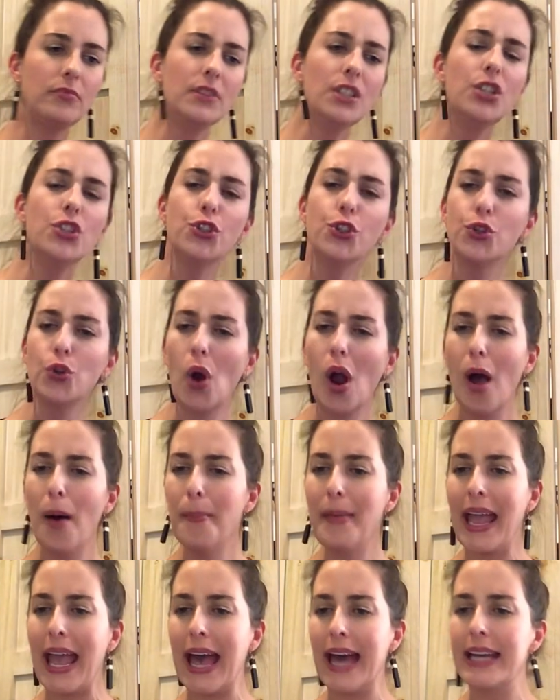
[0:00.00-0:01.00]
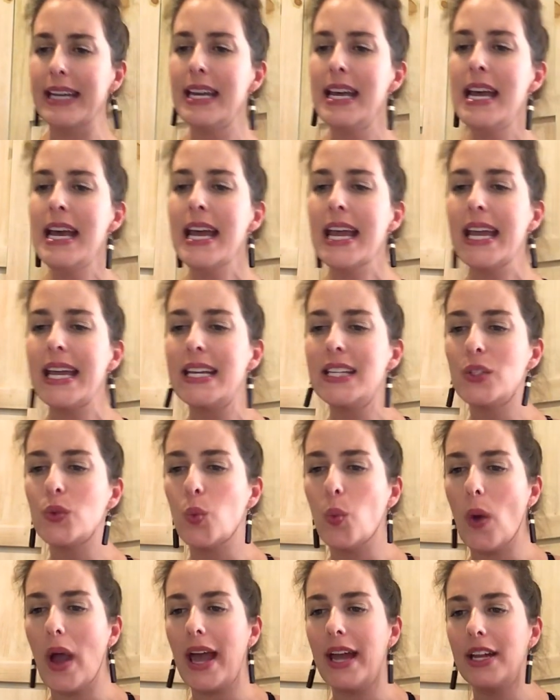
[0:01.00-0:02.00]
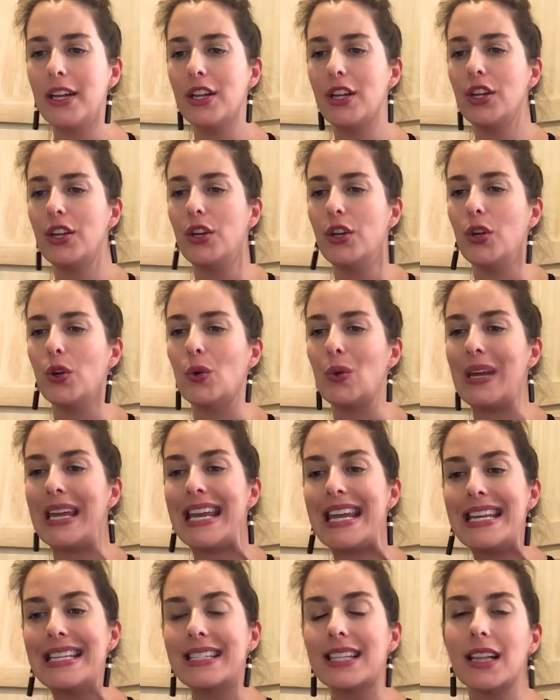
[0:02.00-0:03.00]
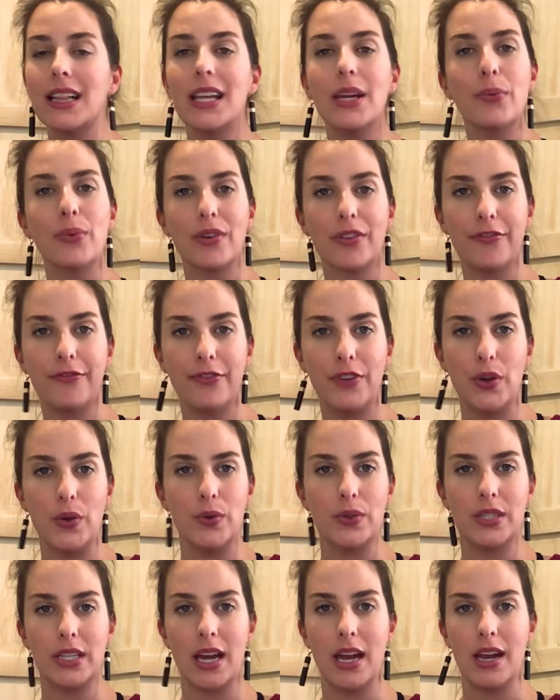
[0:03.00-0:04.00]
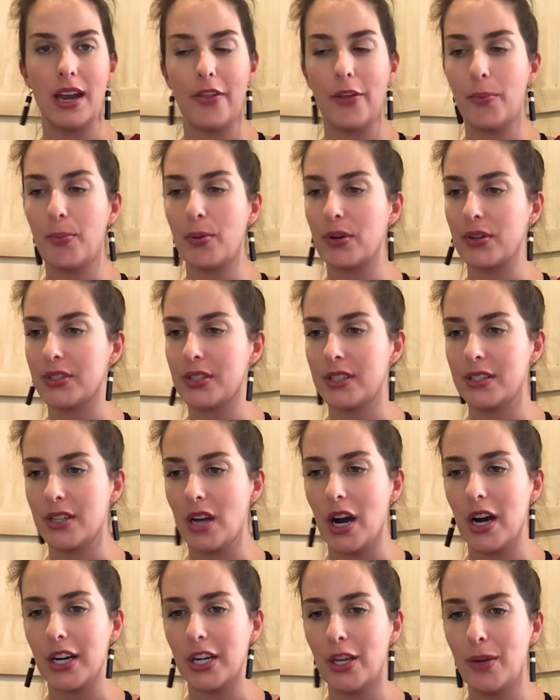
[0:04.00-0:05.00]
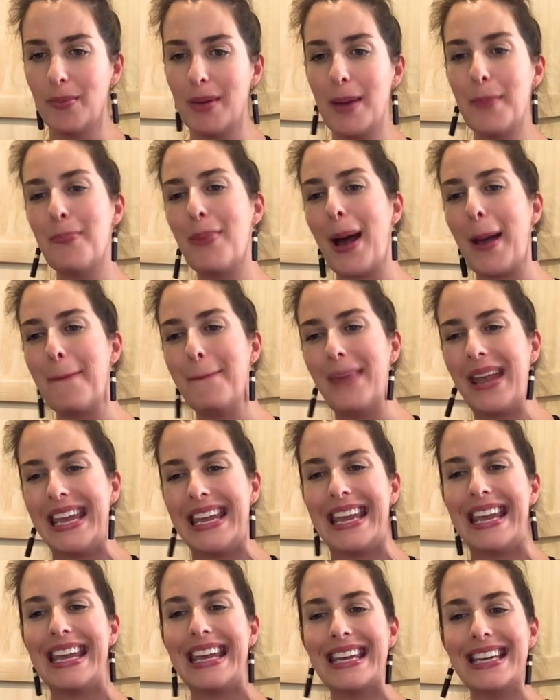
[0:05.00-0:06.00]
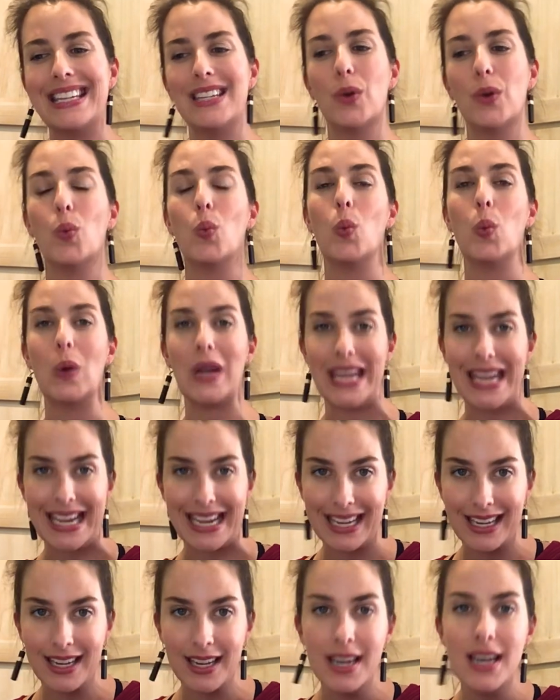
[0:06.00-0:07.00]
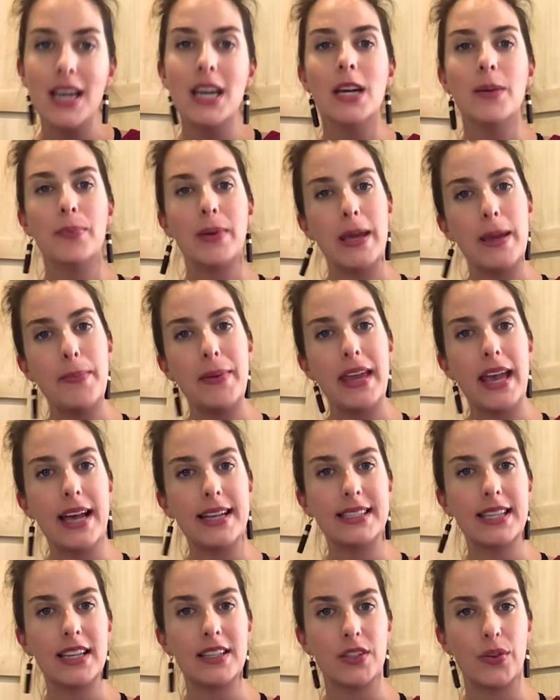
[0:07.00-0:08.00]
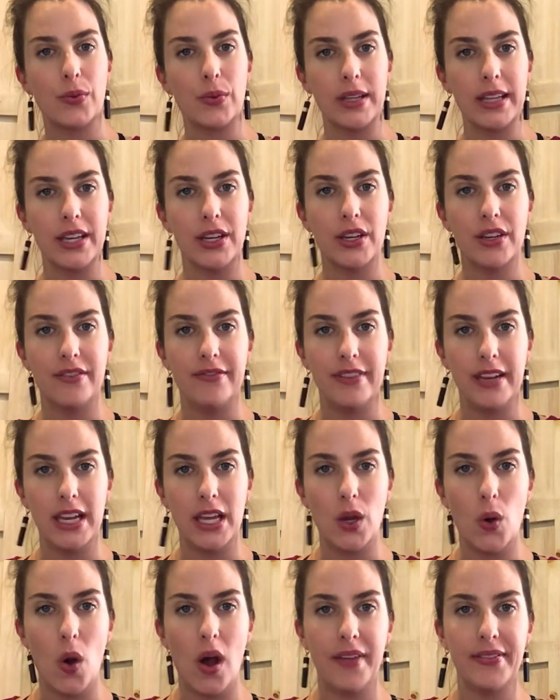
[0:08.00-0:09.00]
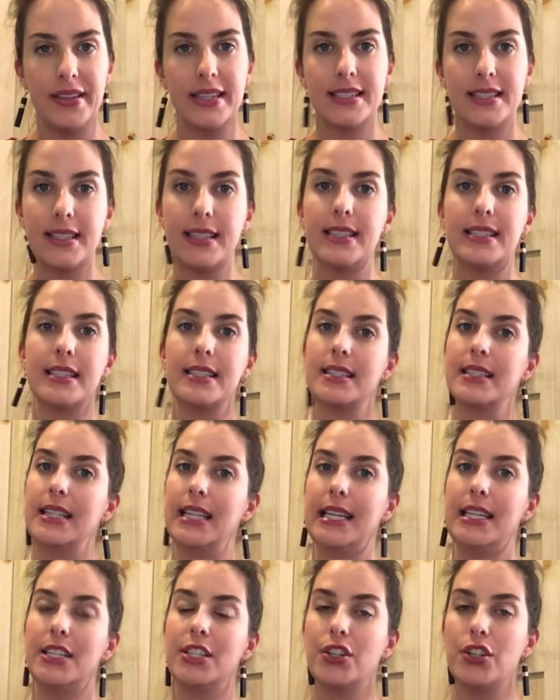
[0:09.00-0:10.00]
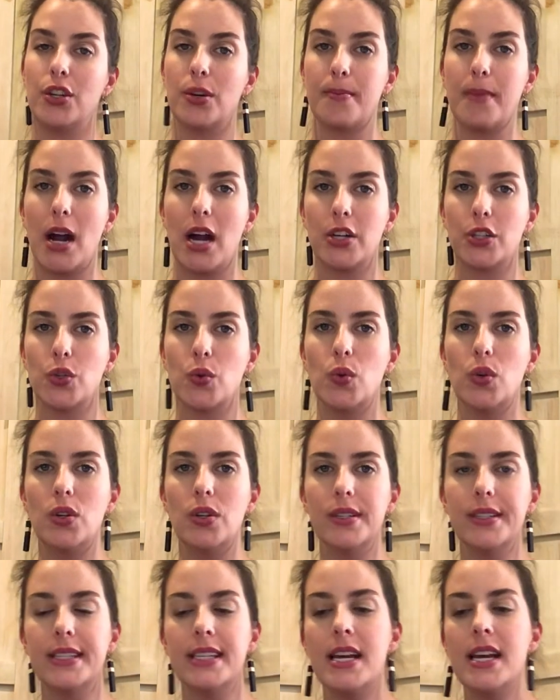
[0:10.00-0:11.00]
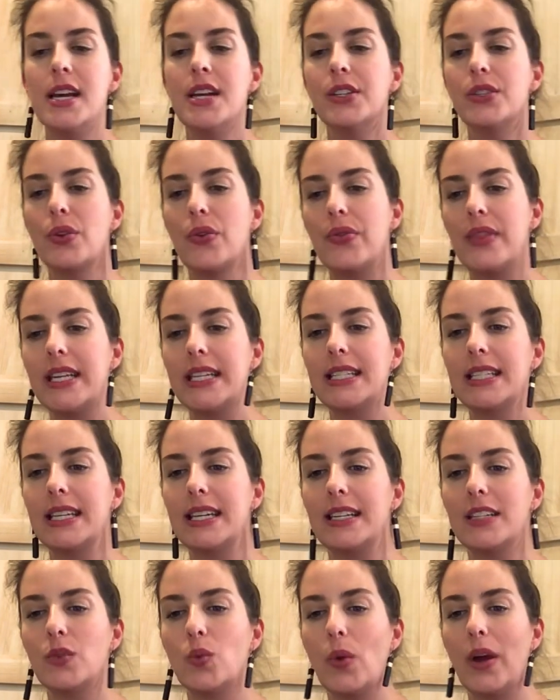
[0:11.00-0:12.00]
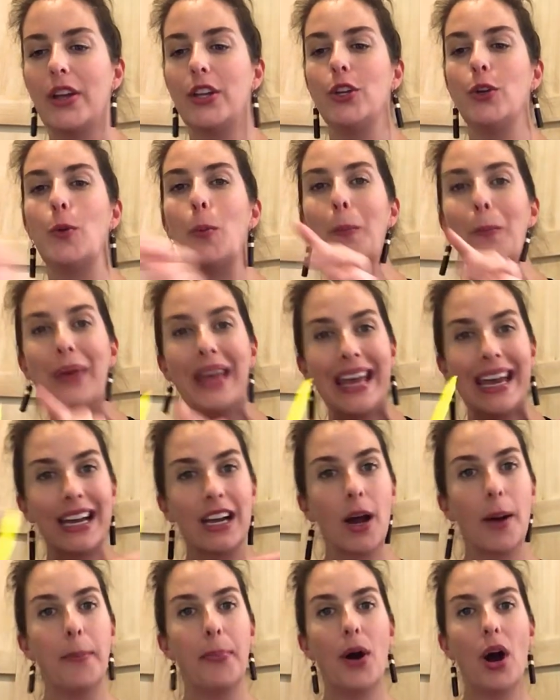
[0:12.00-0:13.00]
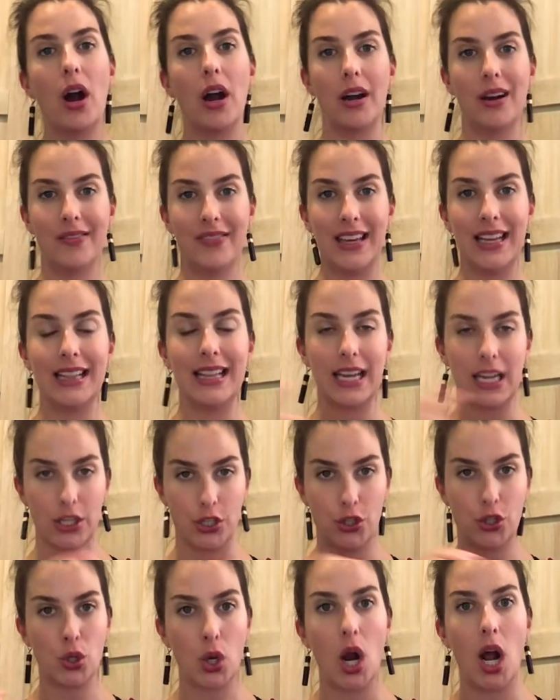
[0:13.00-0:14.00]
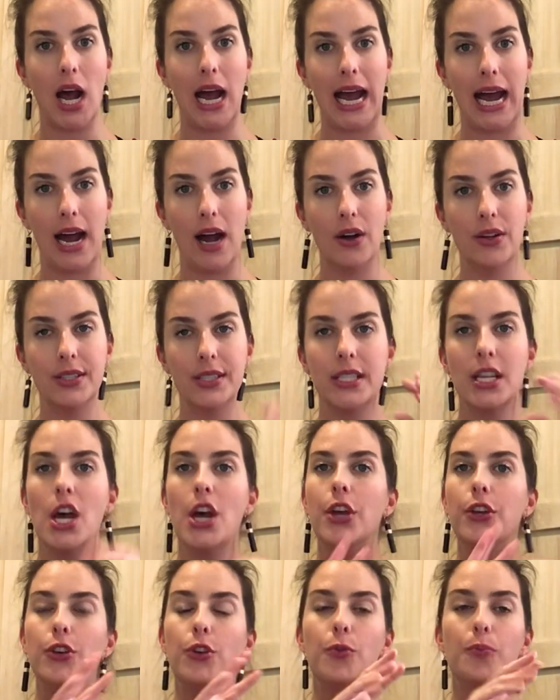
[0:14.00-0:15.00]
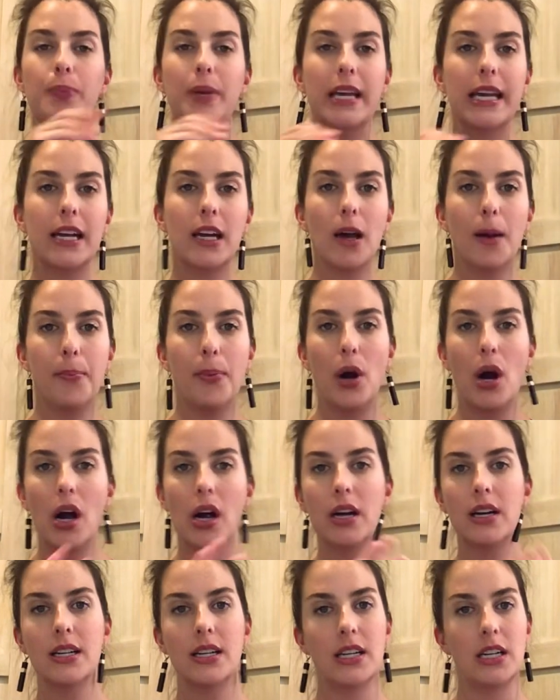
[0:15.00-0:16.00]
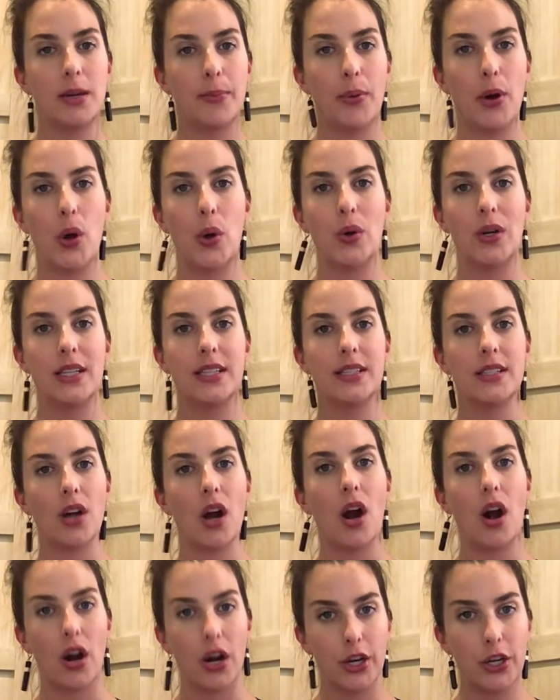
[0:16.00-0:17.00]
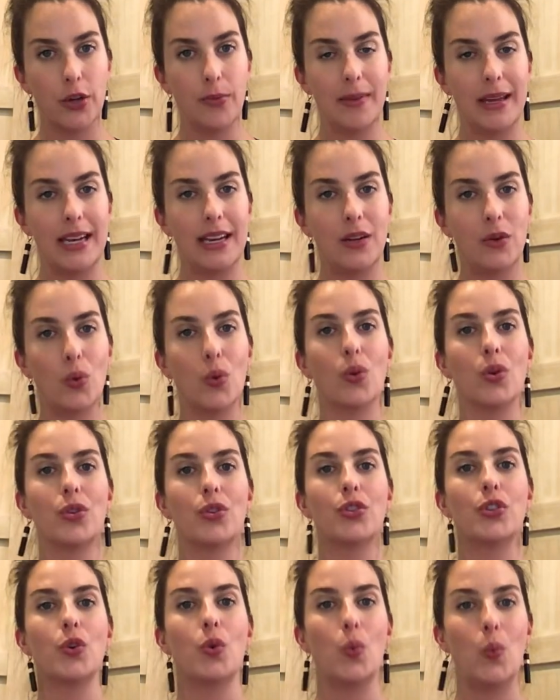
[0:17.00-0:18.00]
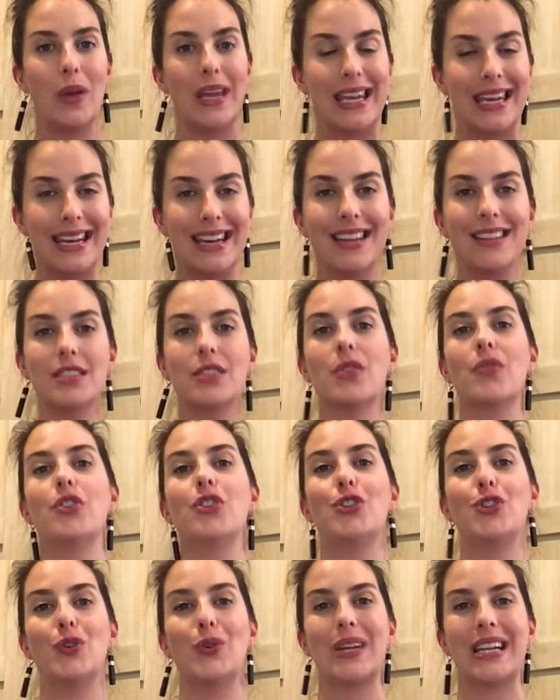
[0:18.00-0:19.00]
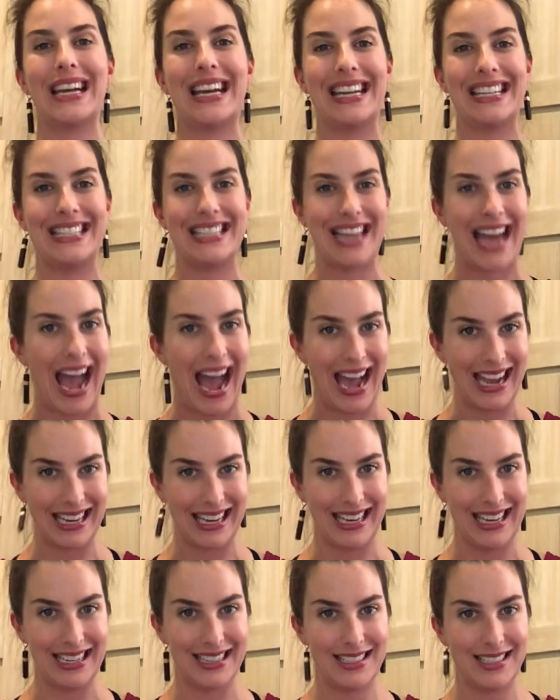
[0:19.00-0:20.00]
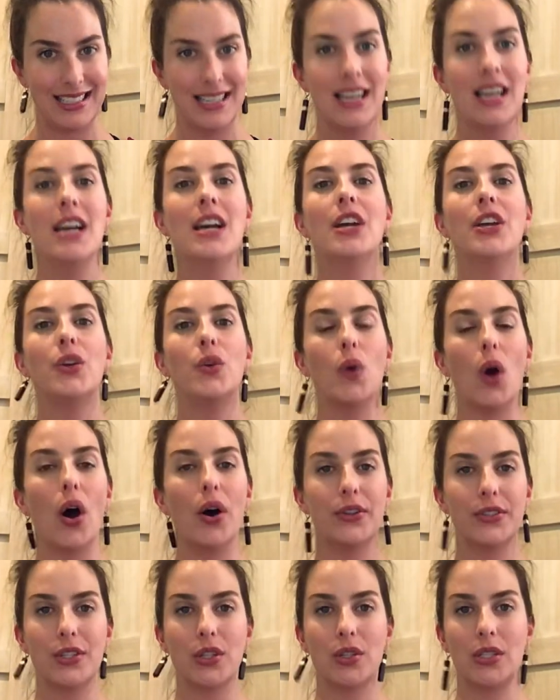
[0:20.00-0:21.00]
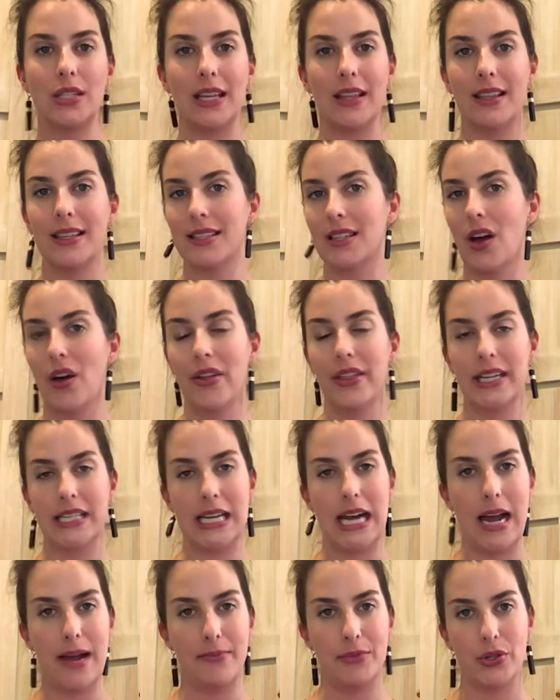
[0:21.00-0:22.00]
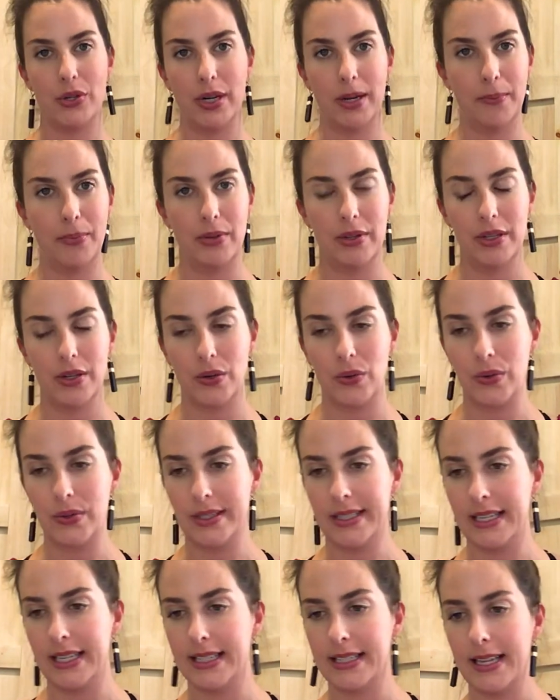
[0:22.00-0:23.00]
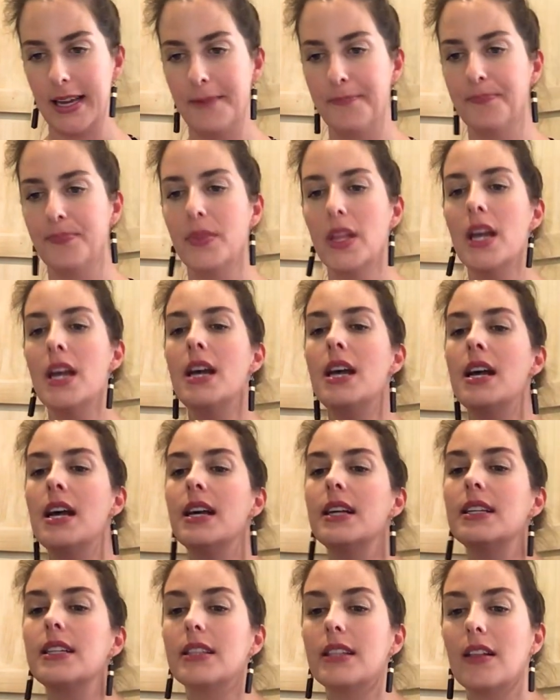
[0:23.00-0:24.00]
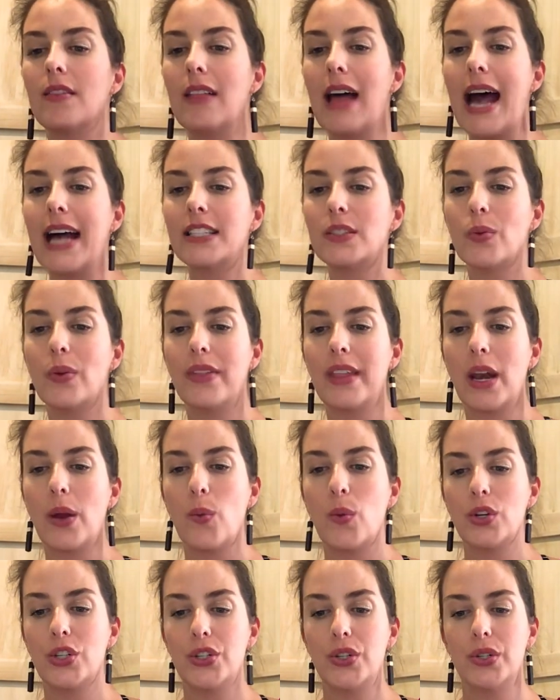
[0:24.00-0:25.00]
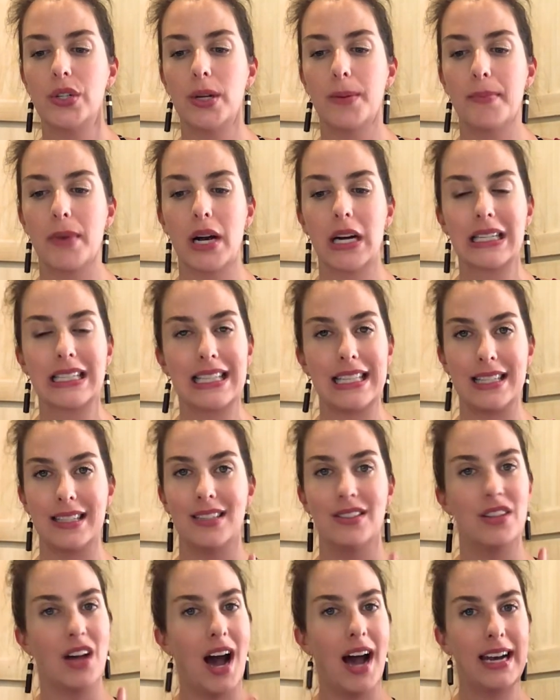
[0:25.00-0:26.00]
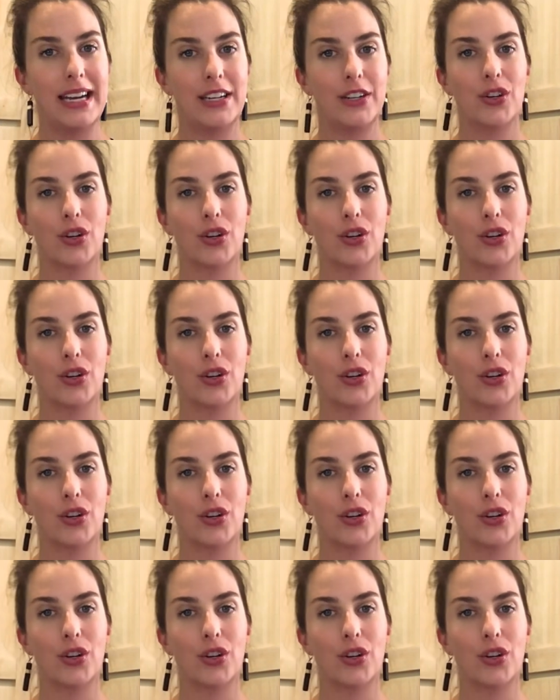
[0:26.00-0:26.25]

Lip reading: Straw man is when you easily refute another person's argument by making it weak. PBS has a really good video on this. This is linked in your modules. So this is when you pick apart, think like a straw house, you pick apart an opponent's argument in order to weaken it so that you can attack it. You also see this all the time during political season. The last one that I want you to mark that's not in your